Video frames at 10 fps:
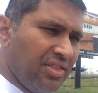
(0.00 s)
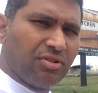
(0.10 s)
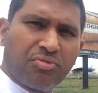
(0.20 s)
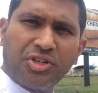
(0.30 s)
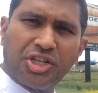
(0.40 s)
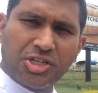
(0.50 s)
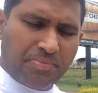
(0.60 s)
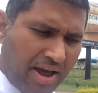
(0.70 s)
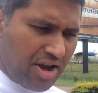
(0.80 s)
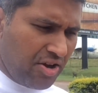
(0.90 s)
The richest
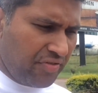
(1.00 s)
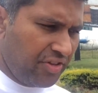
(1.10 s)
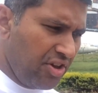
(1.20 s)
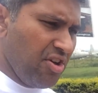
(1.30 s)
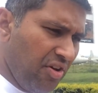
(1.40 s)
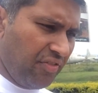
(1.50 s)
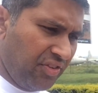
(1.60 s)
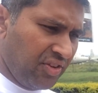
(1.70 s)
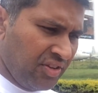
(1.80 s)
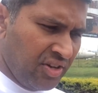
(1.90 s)
man on the
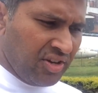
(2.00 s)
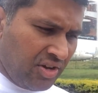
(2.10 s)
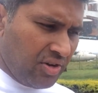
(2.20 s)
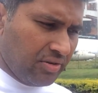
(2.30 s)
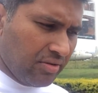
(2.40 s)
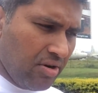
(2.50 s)
earth who